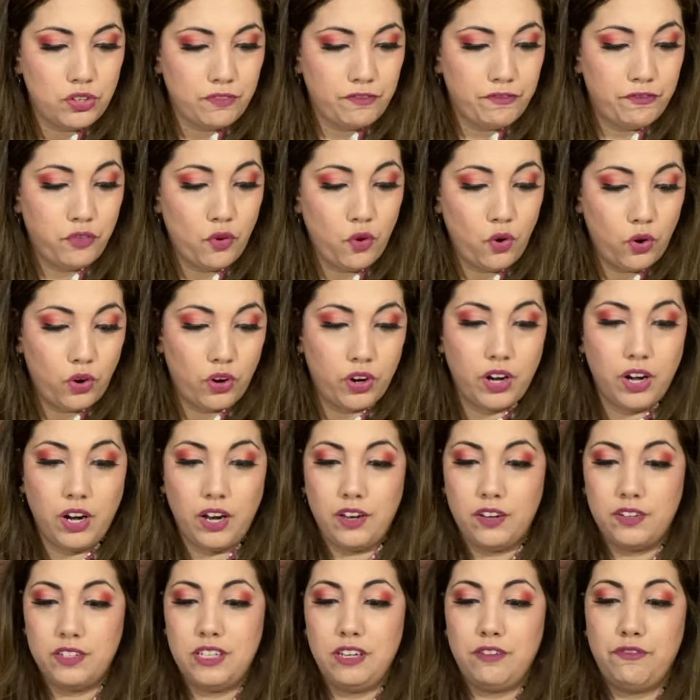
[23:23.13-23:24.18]
Four
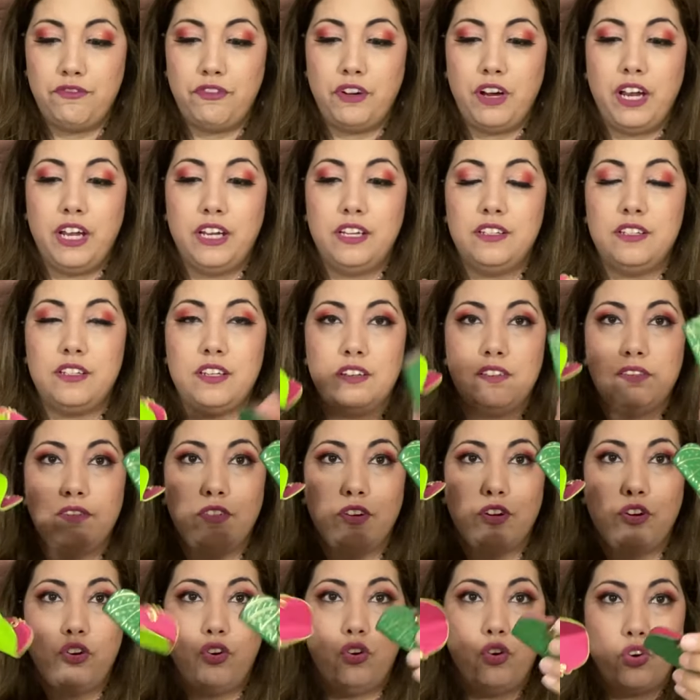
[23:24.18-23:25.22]
different
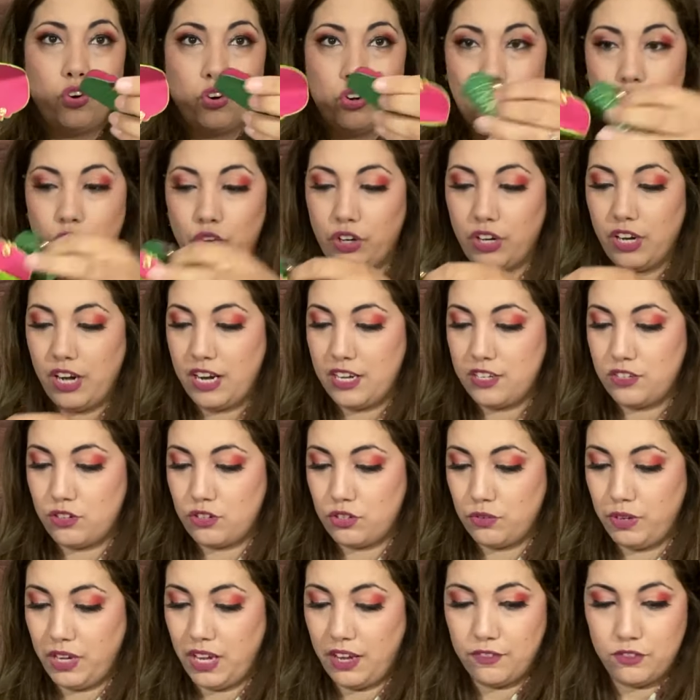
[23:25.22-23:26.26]
cord organizers. So
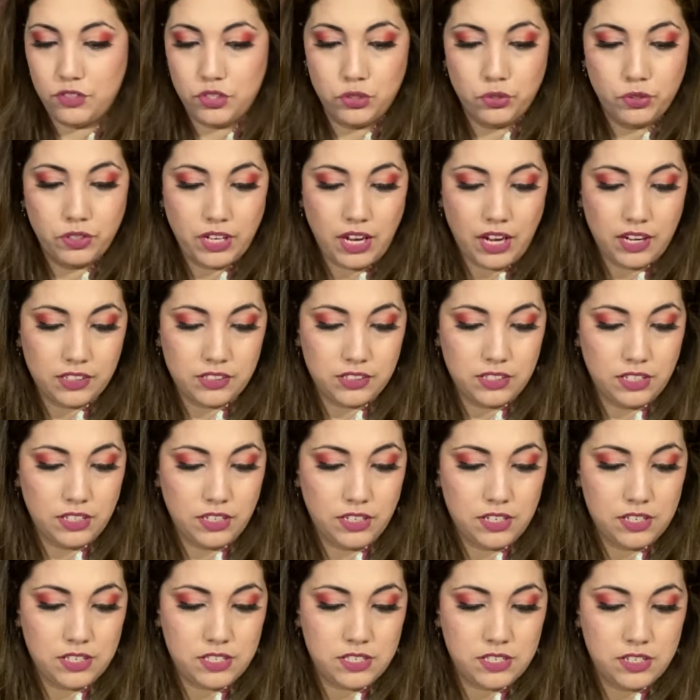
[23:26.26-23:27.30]
we have two
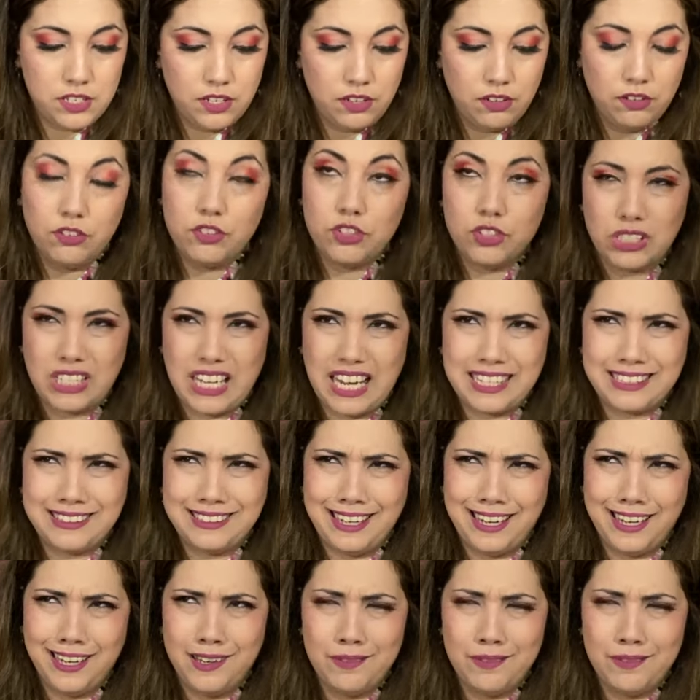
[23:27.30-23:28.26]
cacti,